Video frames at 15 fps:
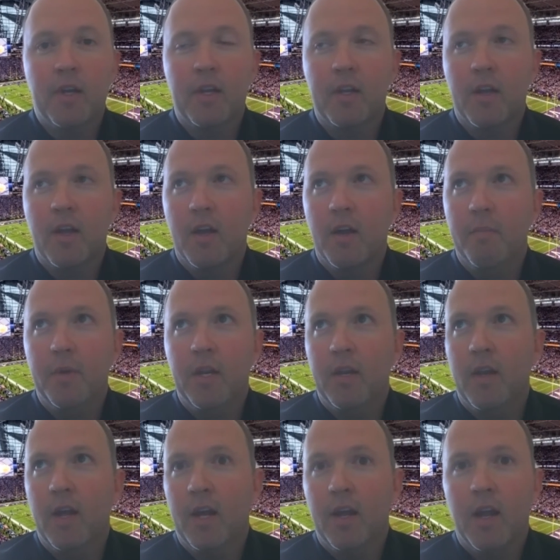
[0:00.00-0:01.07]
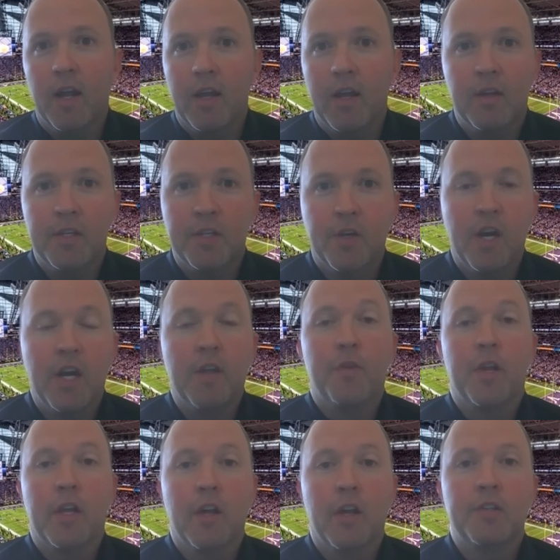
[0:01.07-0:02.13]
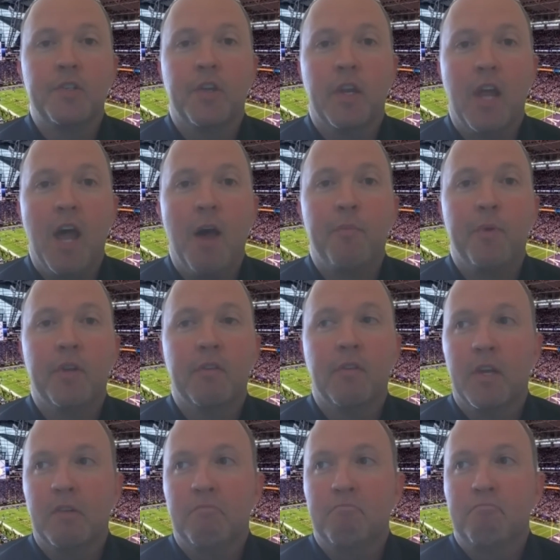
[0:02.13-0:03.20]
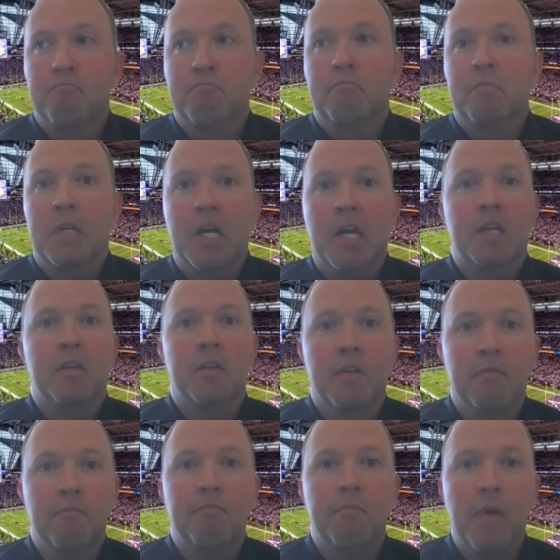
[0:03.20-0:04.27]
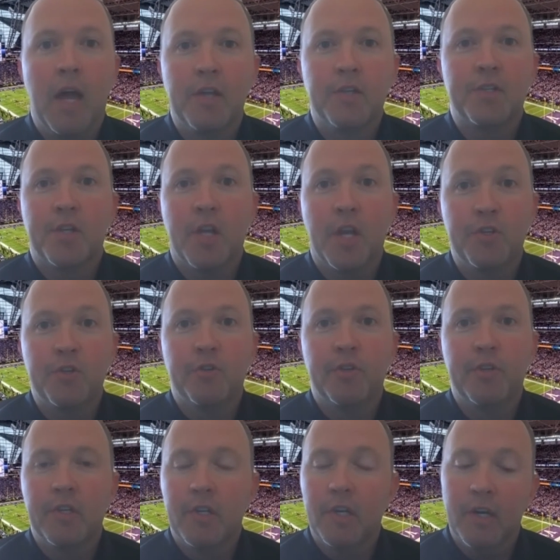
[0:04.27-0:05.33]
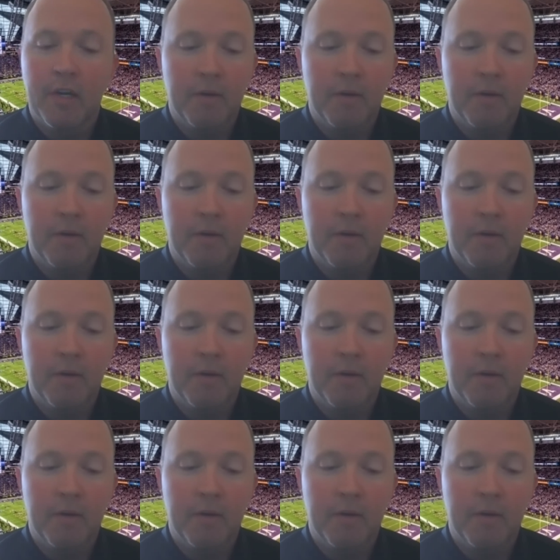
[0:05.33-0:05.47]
Like, I mean, is there anything else that happened like kind of as scheduled?